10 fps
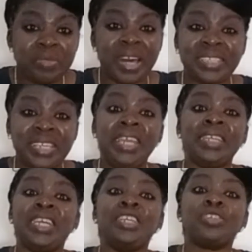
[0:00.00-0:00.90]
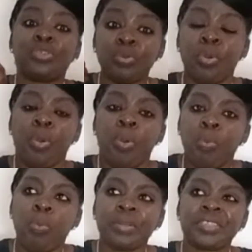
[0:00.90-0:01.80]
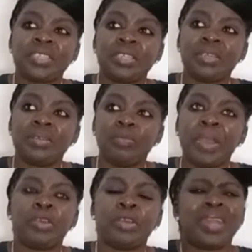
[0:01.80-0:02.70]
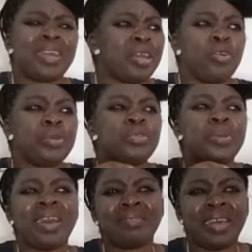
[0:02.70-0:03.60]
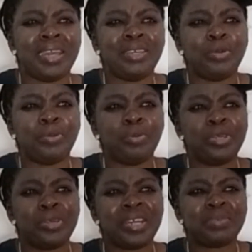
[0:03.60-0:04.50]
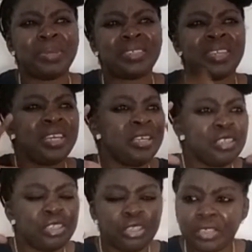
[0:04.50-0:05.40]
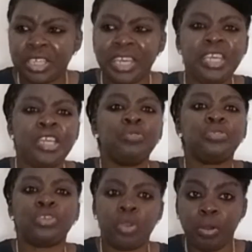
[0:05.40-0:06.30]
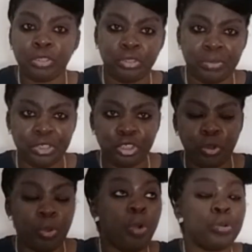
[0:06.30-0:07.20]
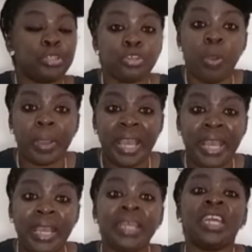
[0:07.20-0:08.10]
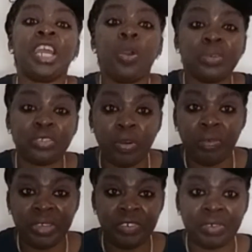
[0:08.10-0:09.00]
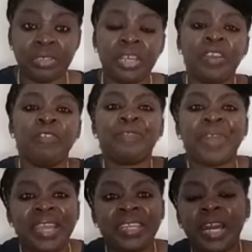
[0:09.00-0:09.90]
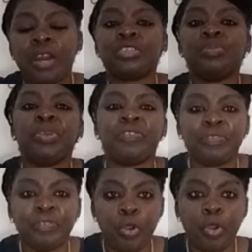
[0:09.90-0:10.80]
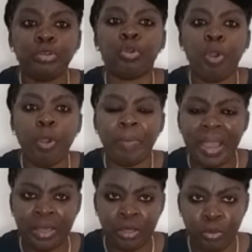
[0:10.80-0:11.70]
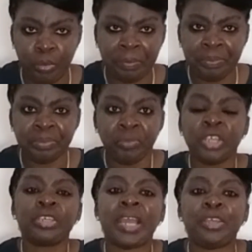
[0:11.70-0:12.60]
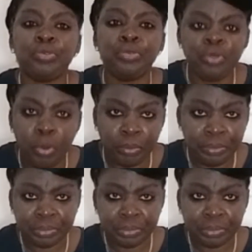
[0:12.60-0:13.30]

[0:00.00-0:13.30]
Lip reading: that into so that you're not going to get there, you're going to experience such a huge cultural shock or shock in the cost of living. Find out before you up and go, so that you know